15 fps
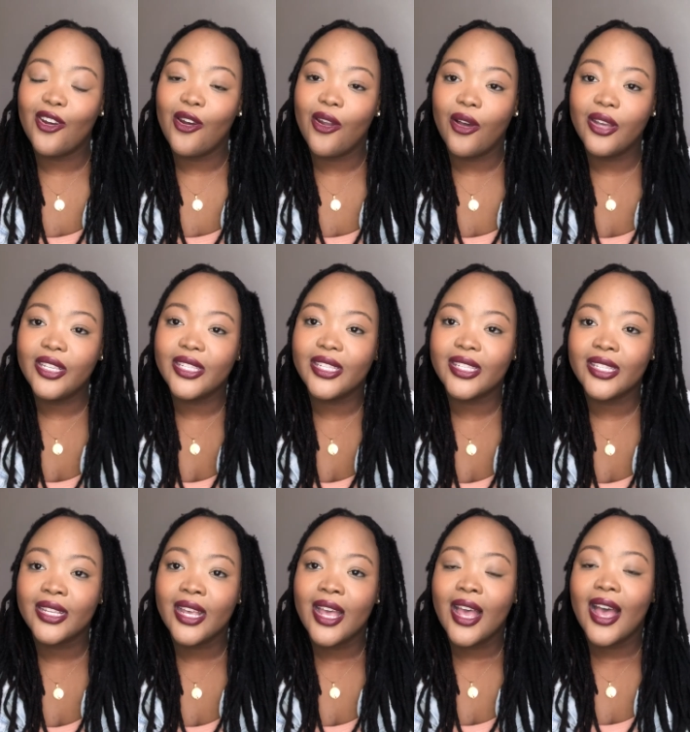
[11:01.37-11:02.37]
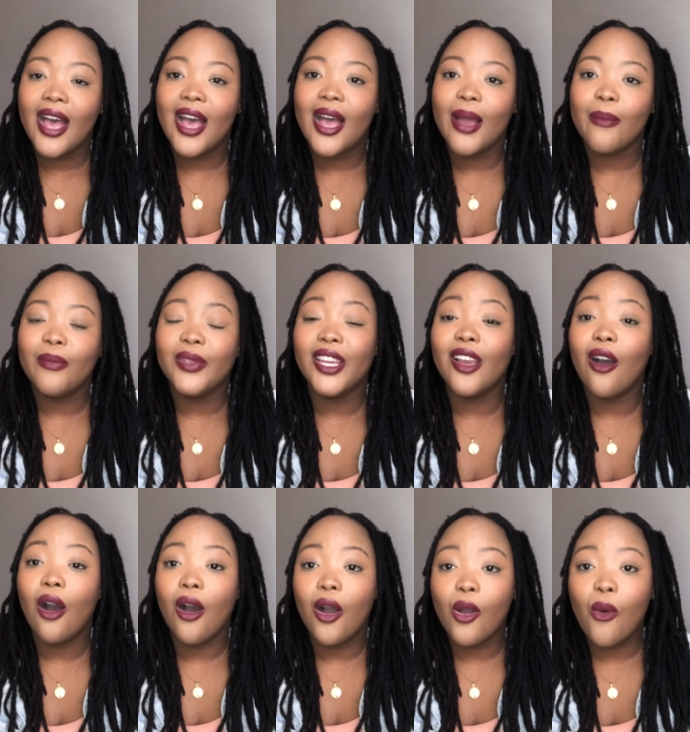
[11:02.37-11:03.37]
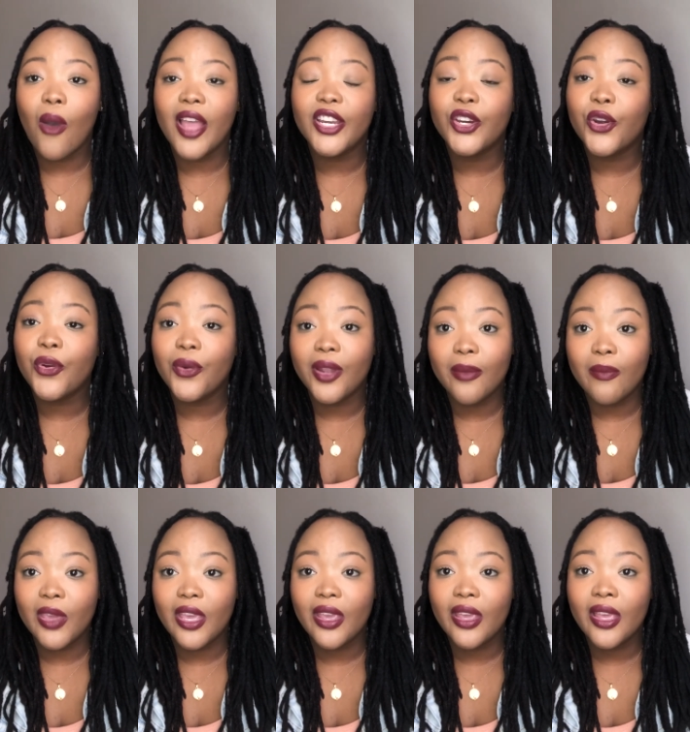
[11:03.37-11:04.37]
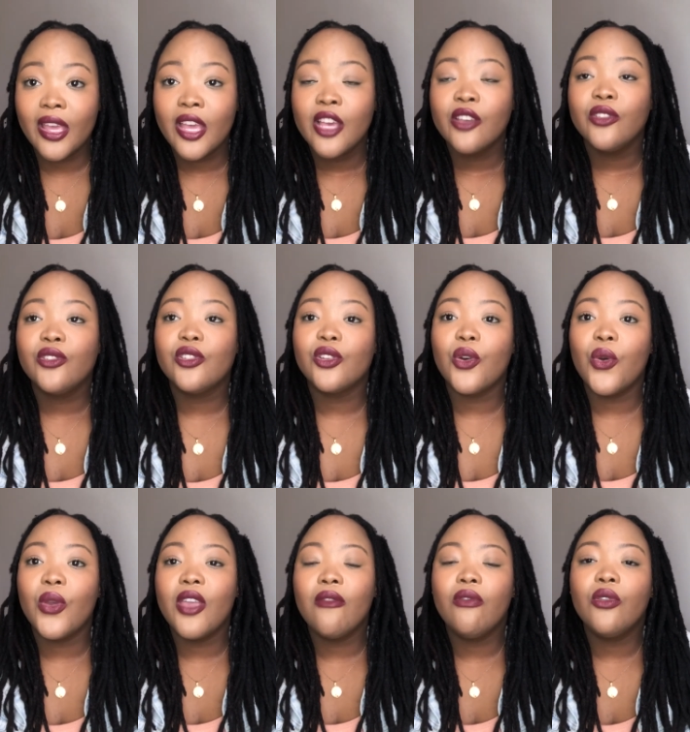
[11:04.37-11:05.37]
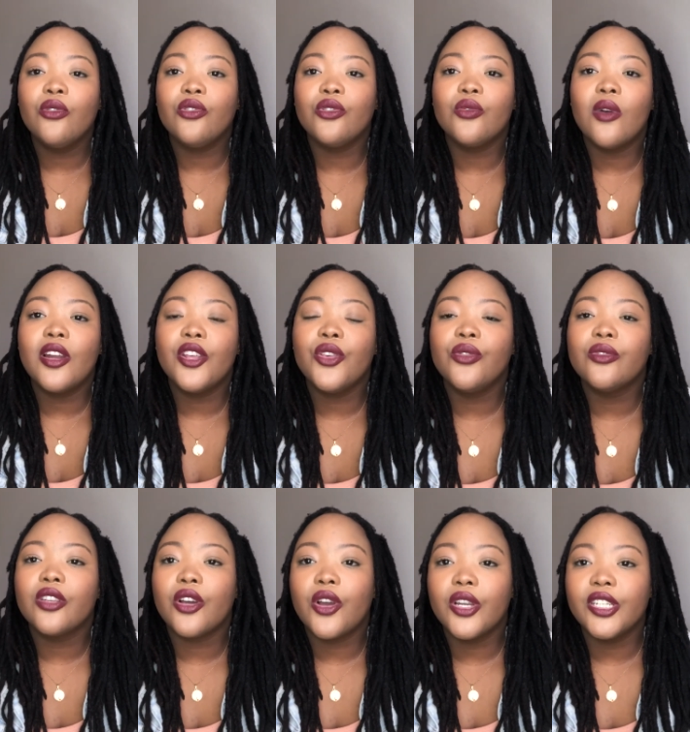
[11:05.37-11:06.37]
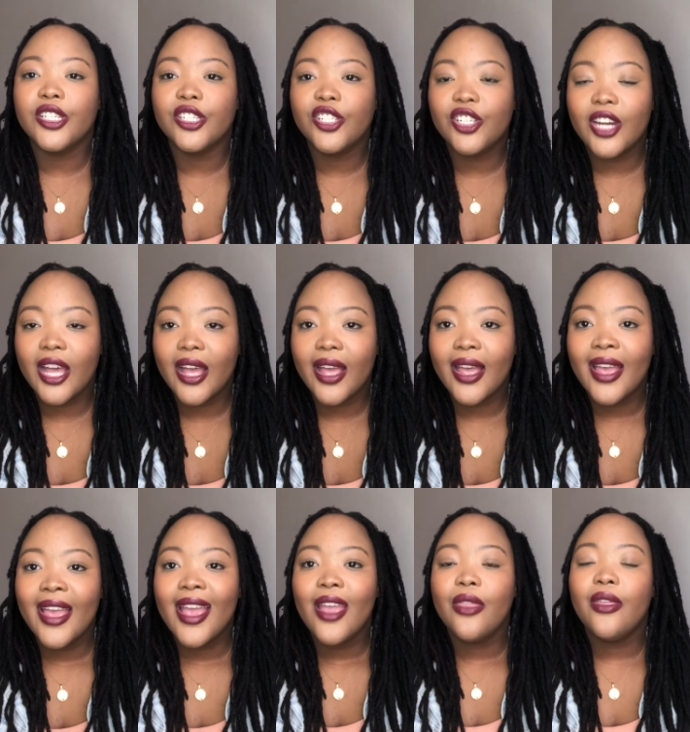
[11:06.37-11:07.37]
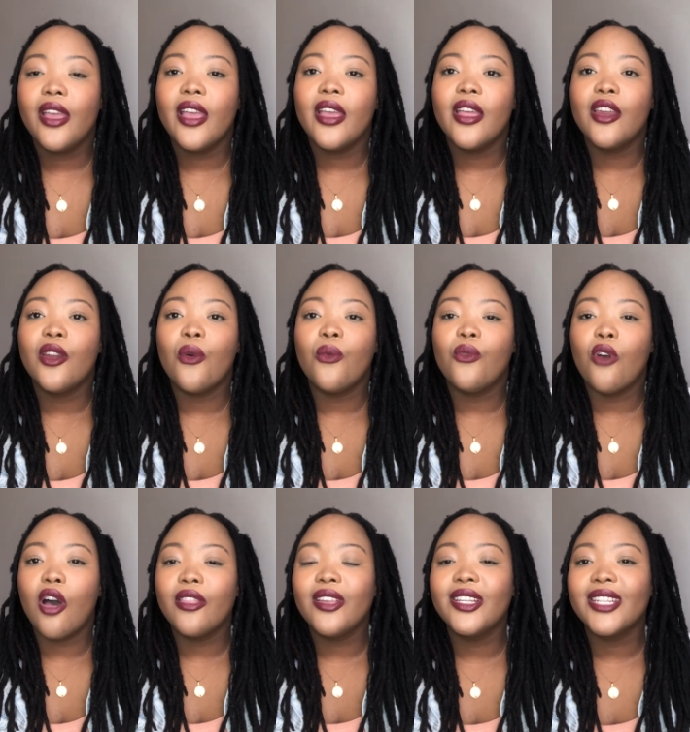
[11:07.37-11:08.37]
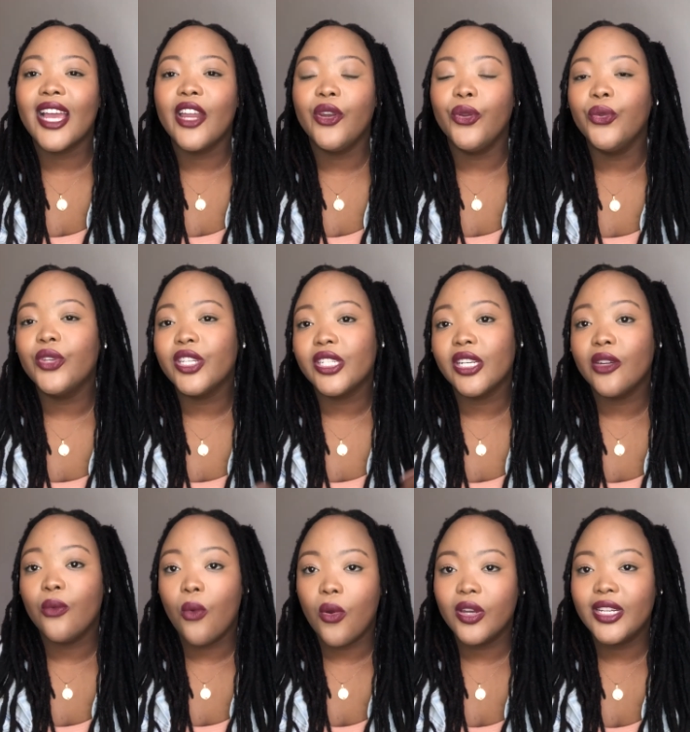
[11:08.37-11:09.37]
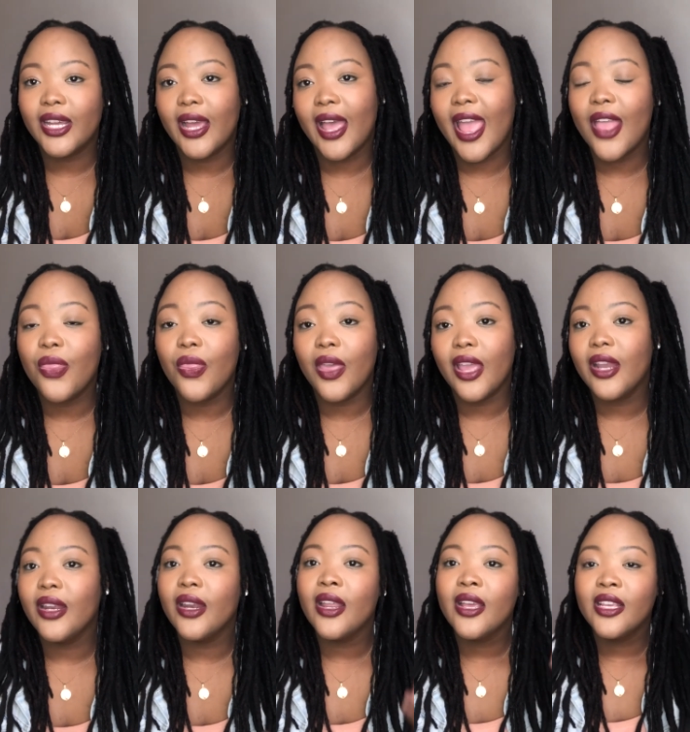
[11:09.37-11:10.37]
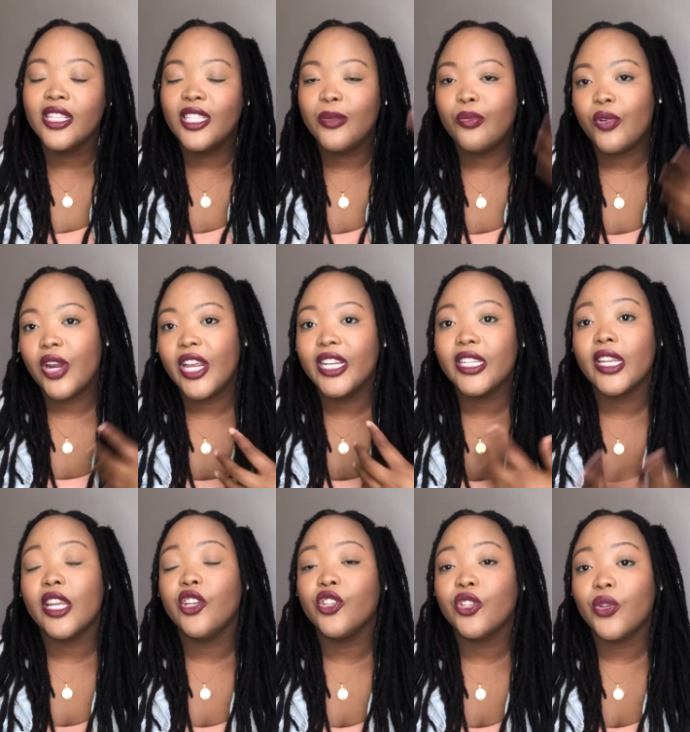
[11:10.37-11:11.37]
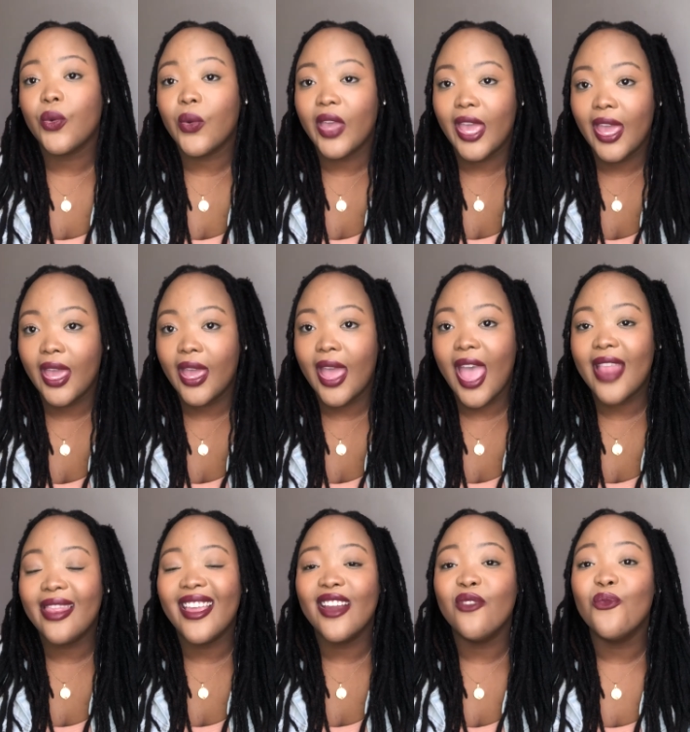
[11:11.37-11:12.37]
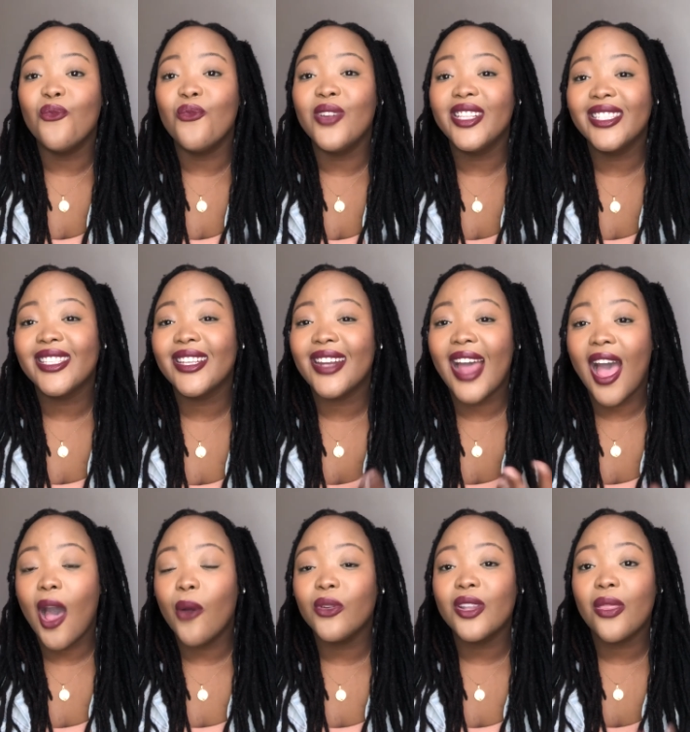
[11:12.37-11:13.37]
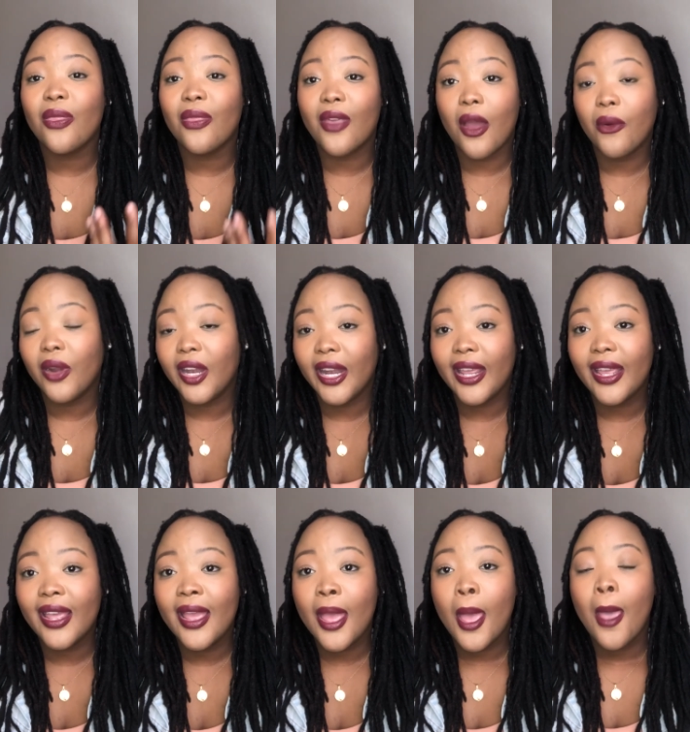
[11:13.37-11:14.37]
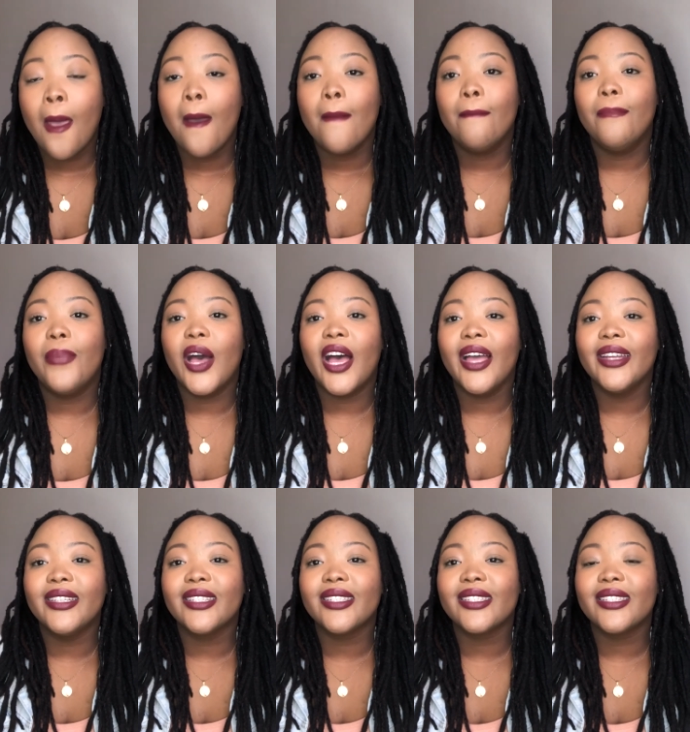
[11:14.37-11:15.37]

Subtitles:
locks. They are quite creamy. So if you do want to use a conditioner, then rather dilute it in water and then spray it into your hair and then rinse it out thoroughly. But